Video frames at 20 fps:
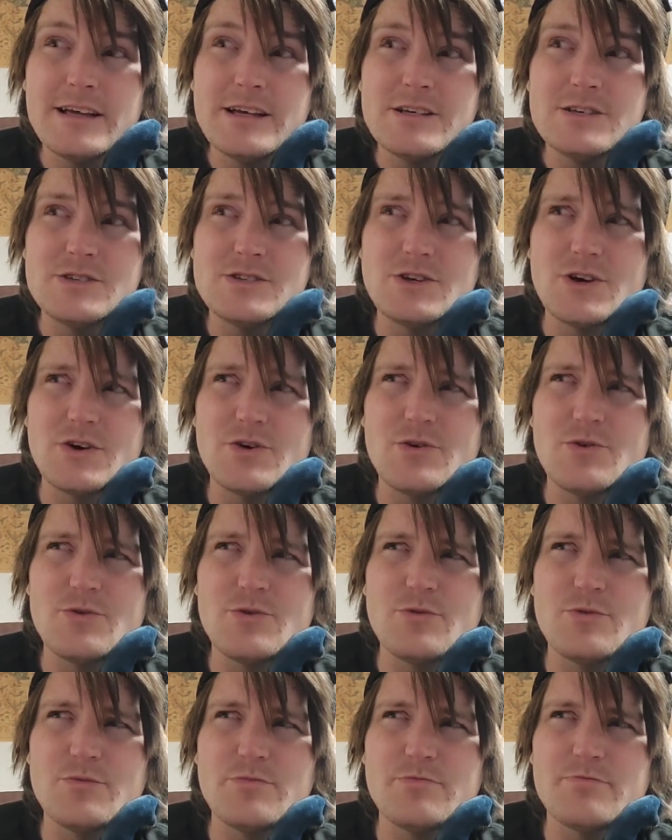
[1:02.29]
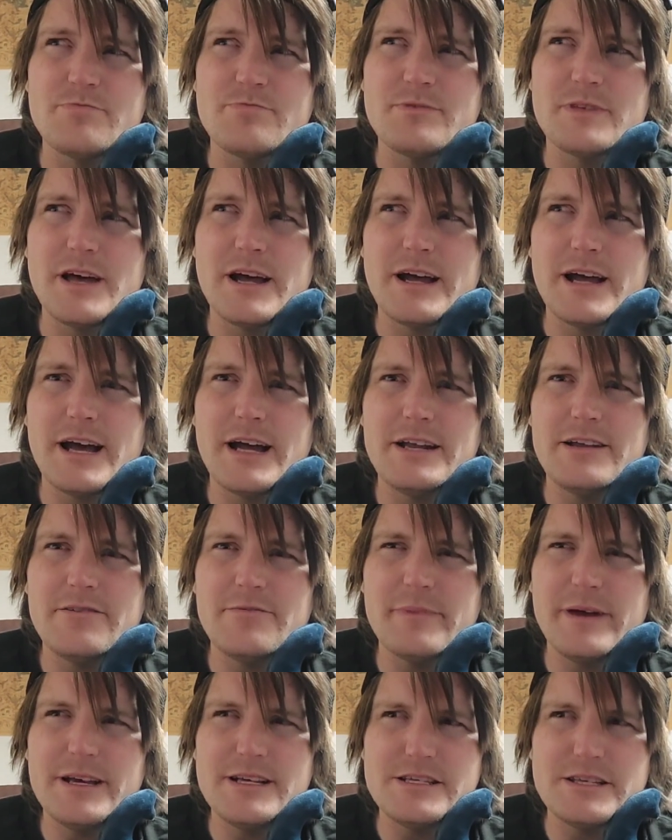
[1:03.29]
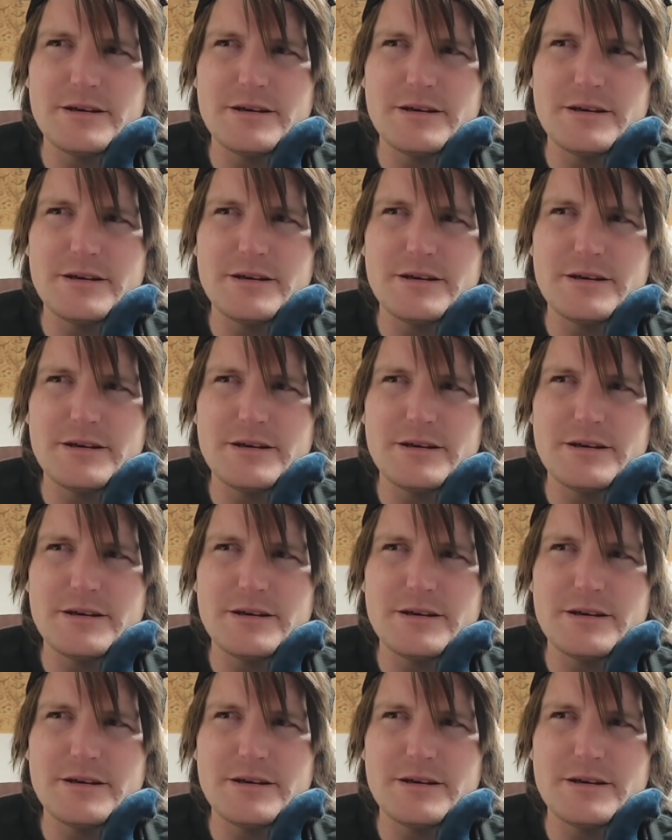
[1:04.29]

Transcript: so that kind of makes